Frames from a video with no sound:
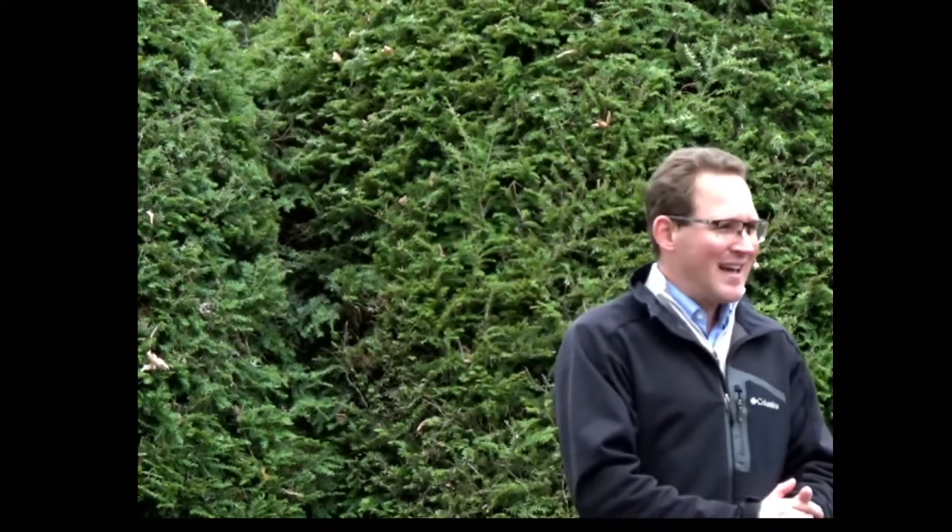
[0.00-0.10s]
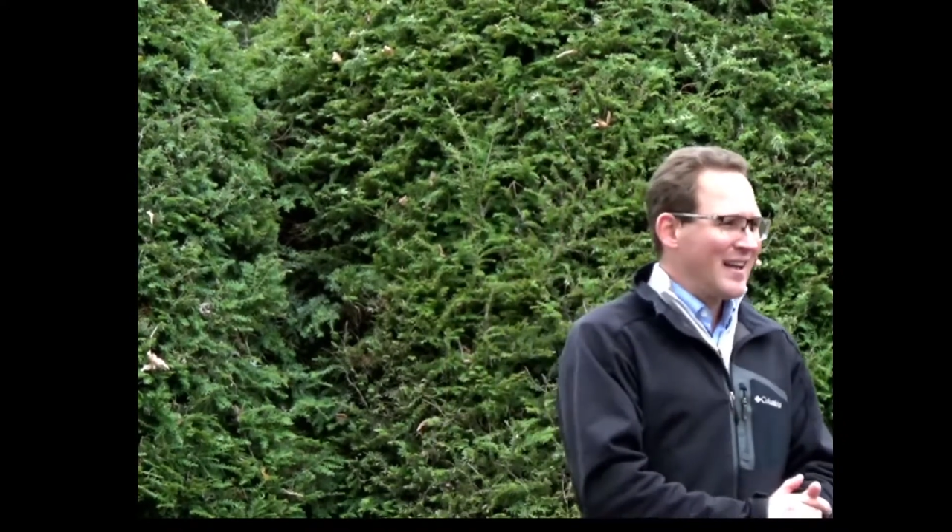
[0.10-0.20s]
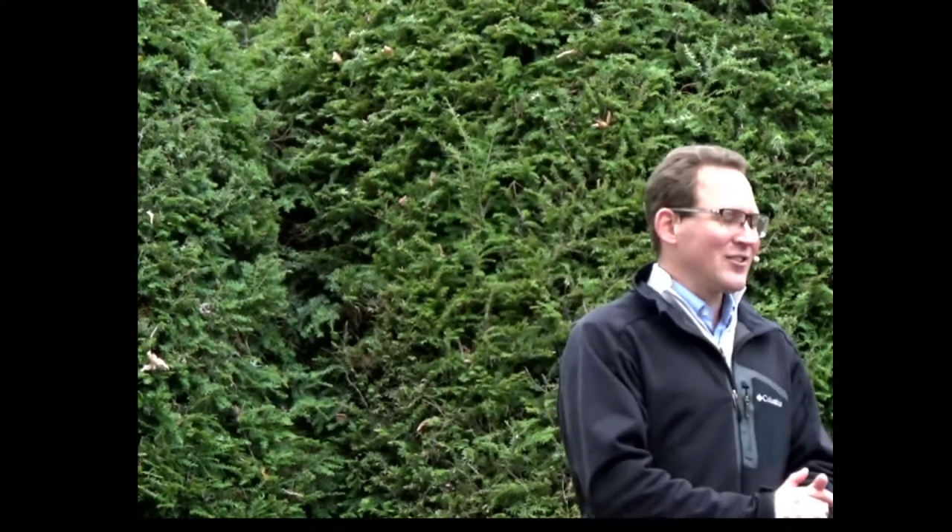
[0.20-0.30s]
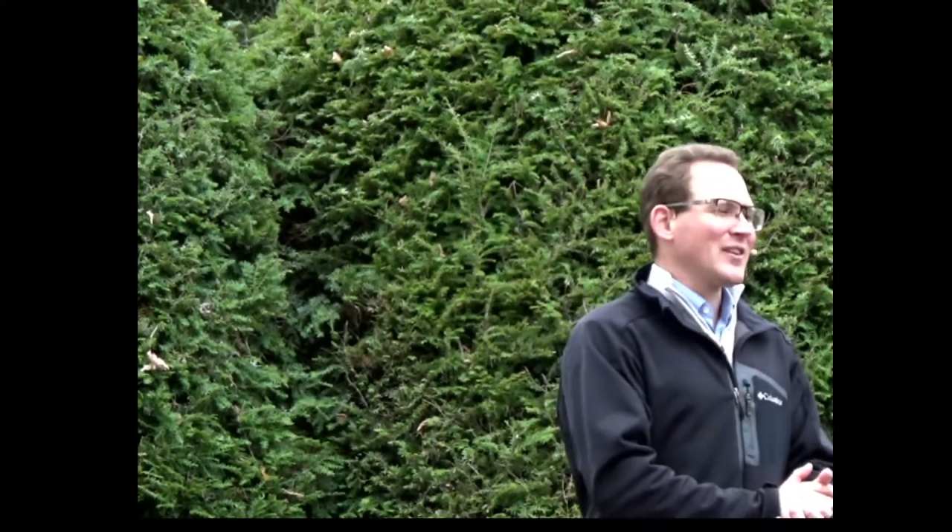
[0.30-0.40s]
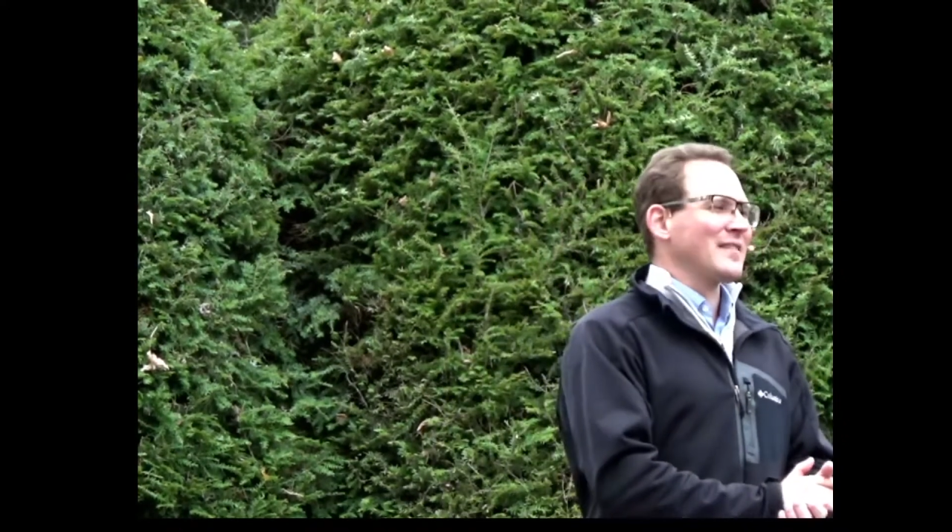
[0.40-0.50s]

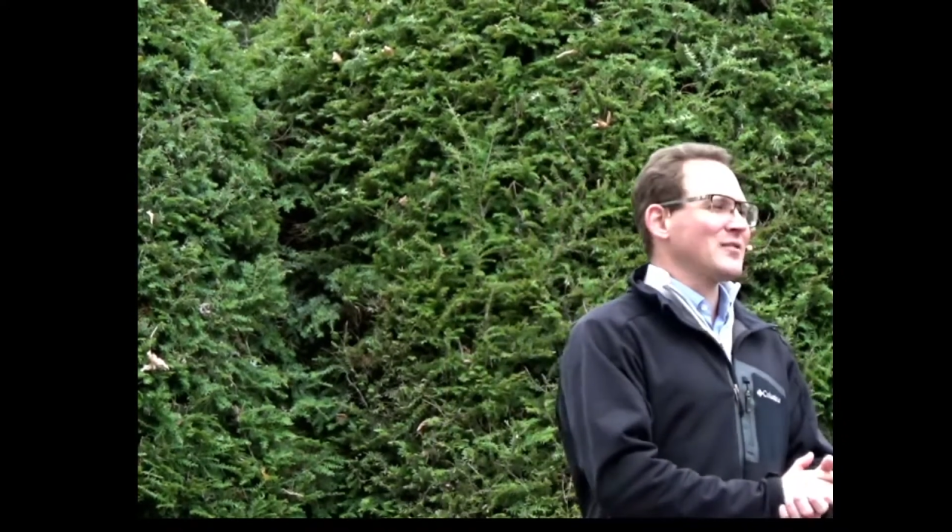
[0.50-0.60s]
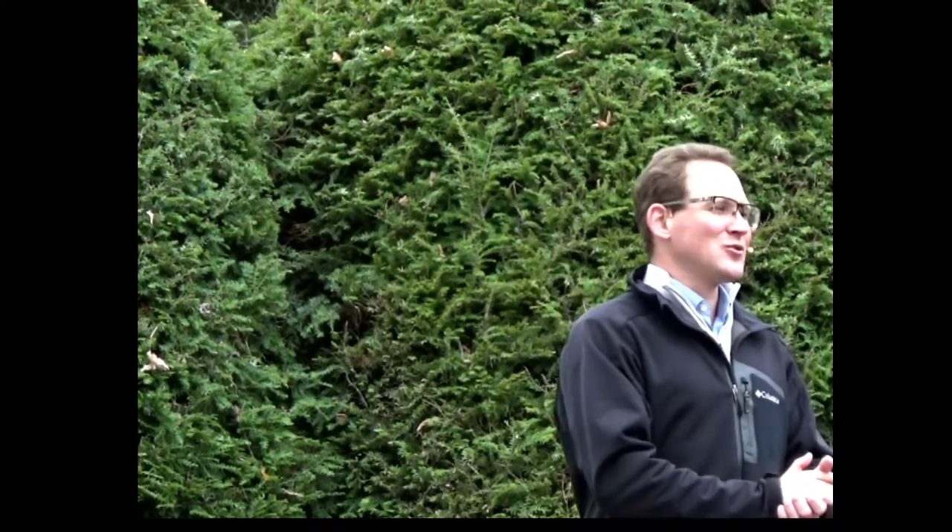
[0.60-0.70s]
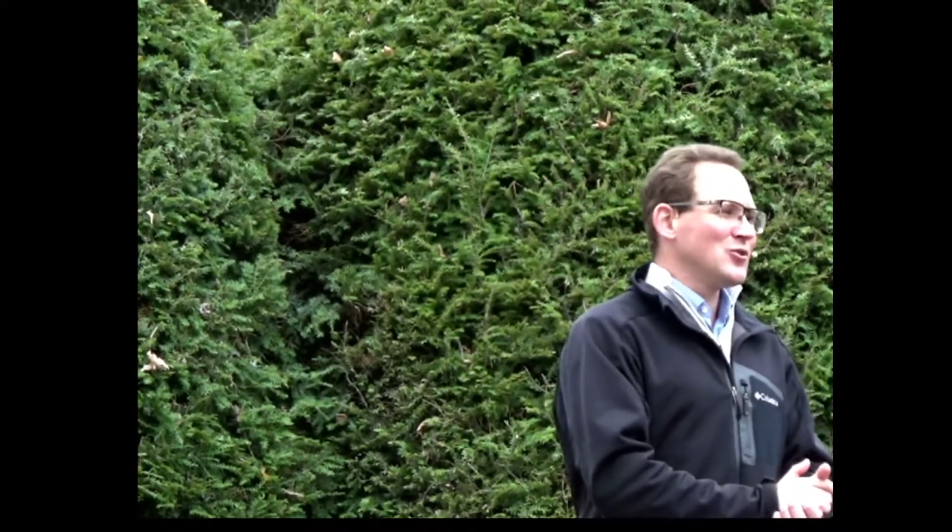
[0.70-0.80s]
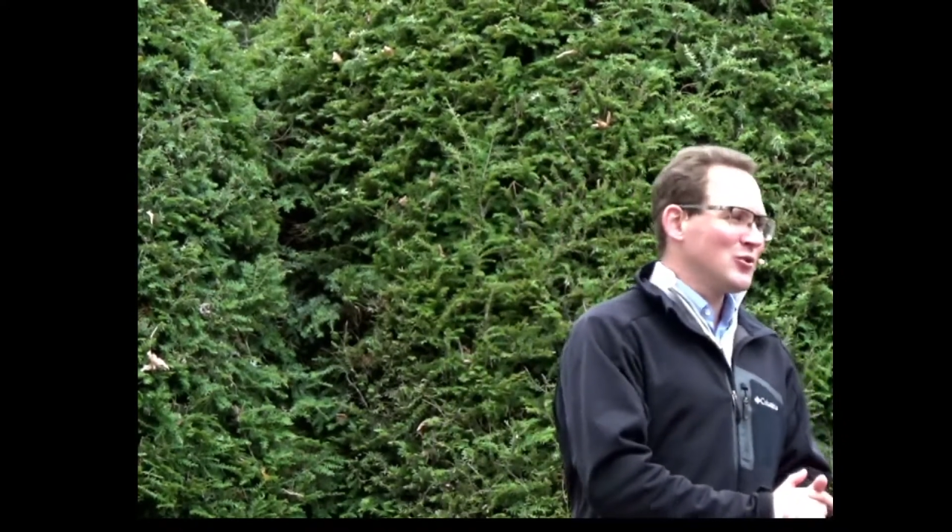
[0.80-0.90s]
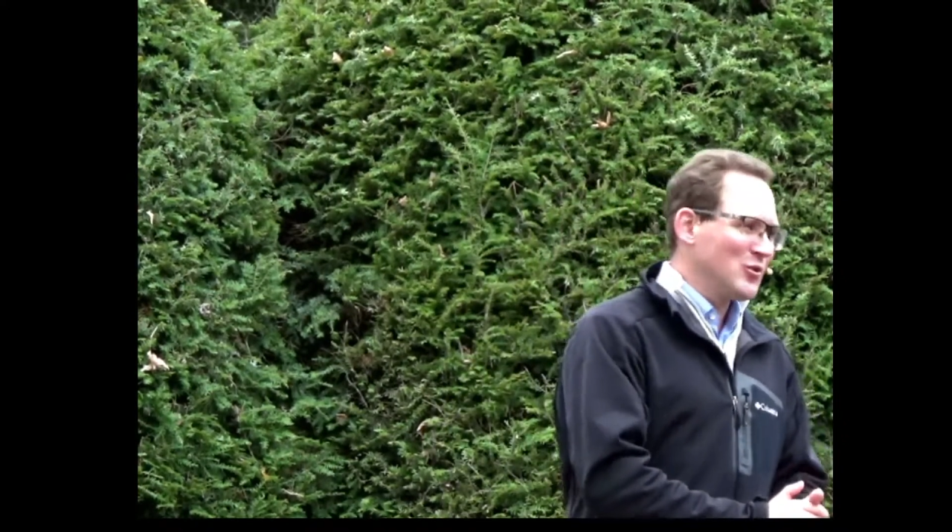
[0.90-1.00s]
and you're going to have to
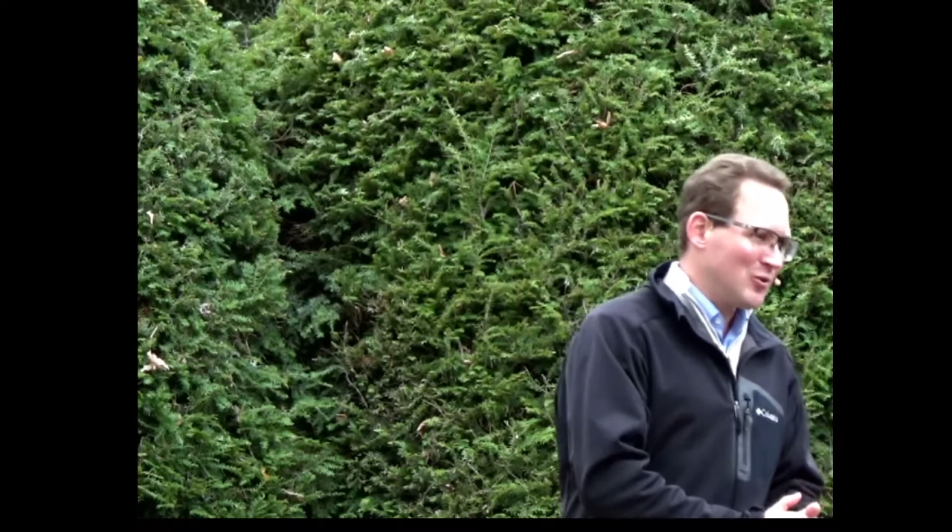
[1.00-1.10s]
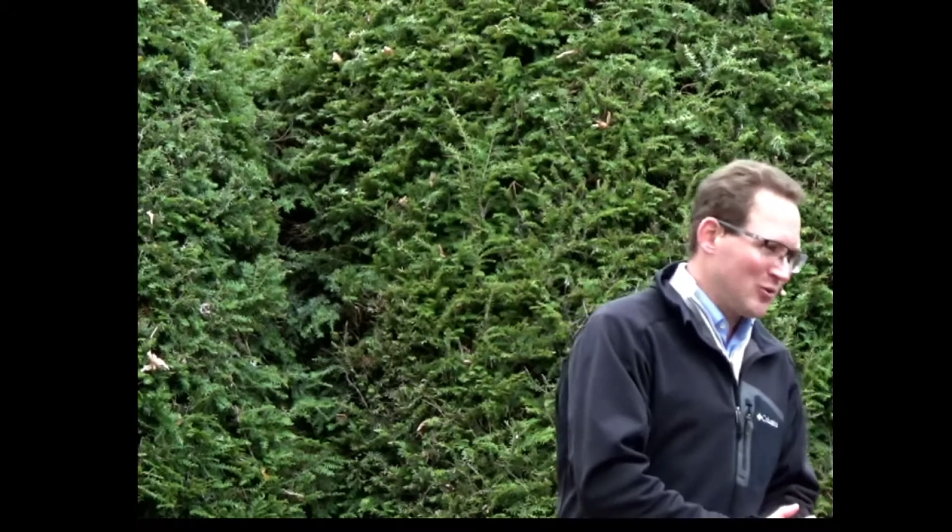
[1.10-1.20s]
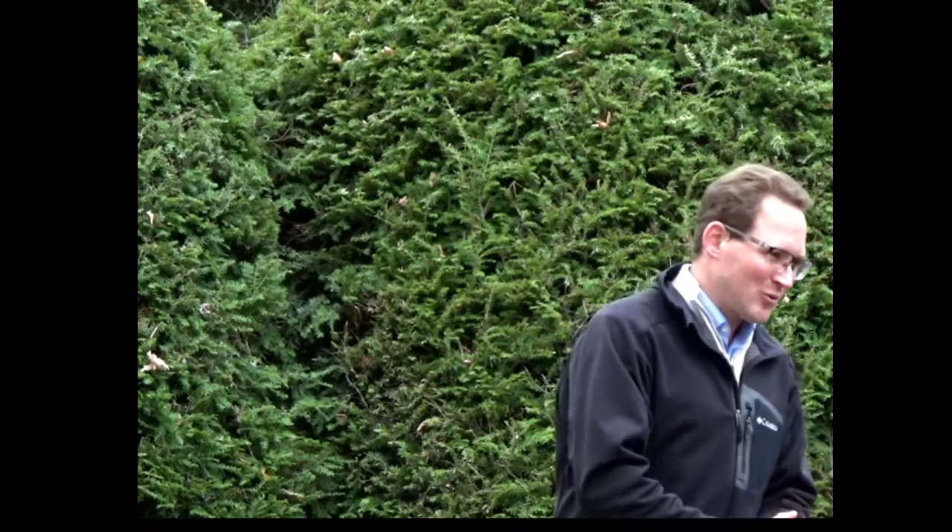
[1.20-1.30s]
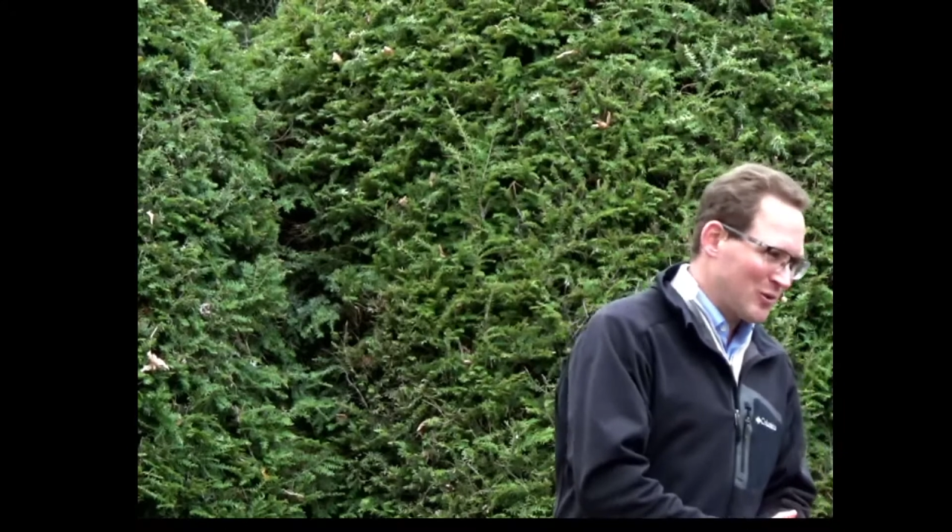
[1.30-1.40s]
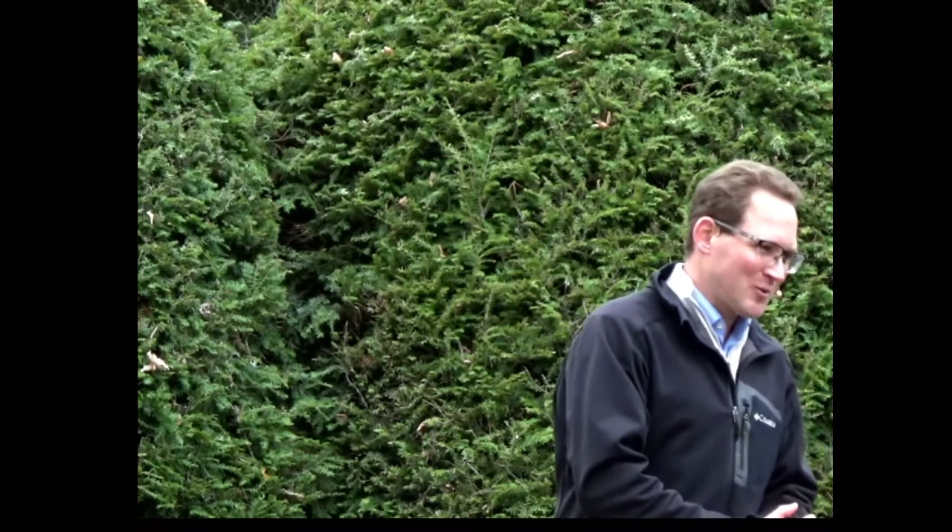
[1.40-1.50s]

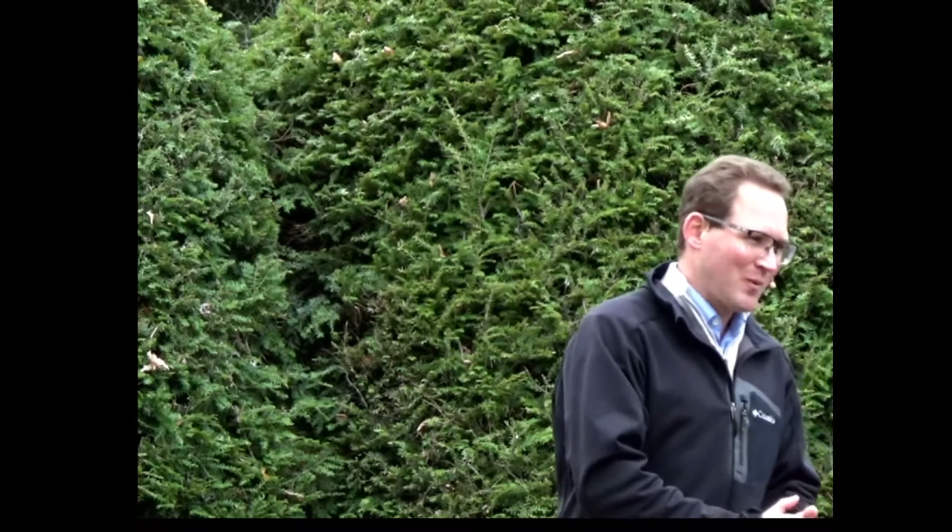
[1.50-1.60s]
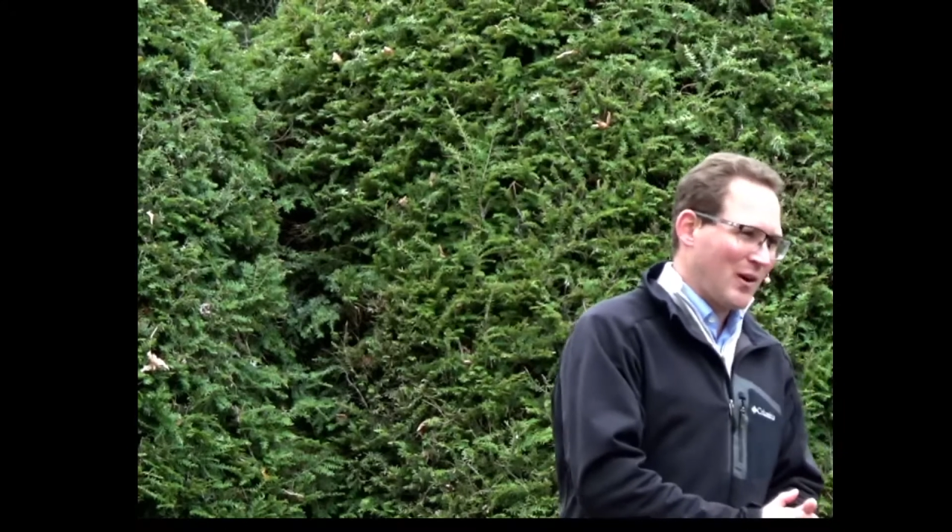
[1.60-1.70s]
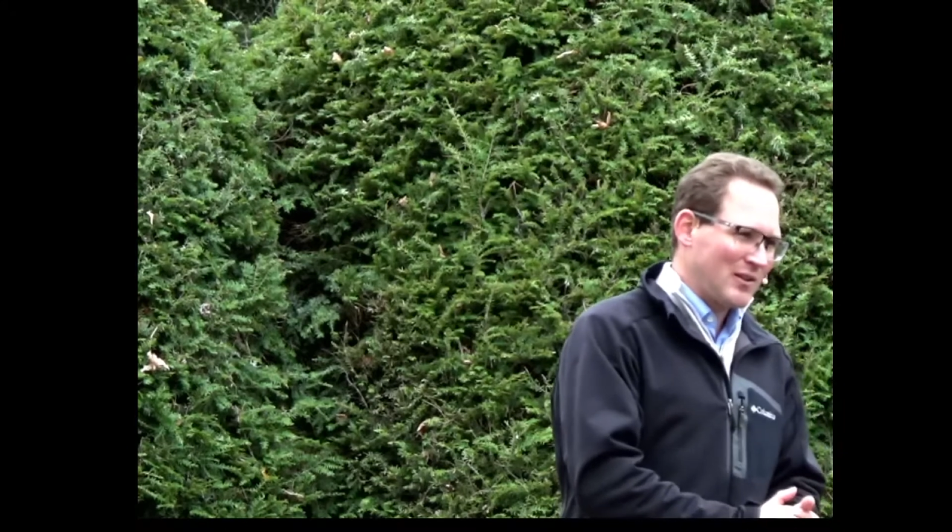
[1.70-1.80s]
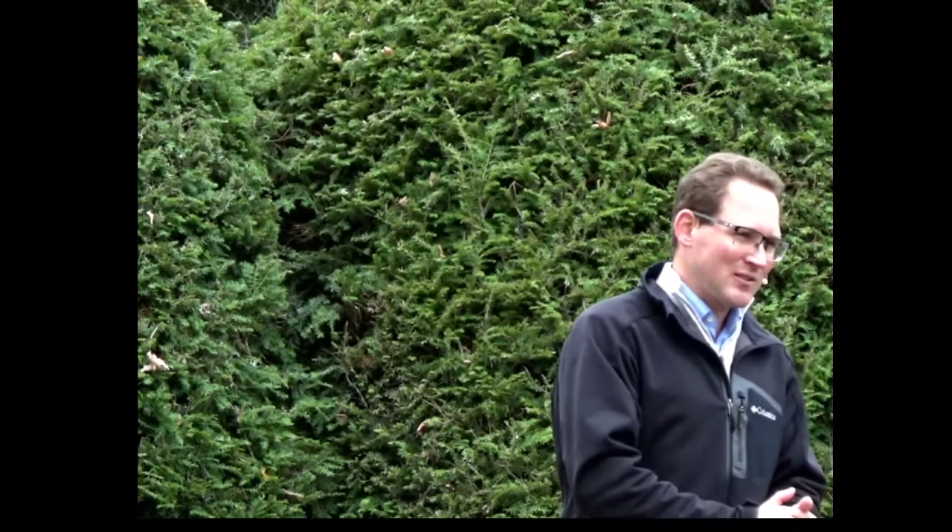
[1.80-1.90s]
choose which boss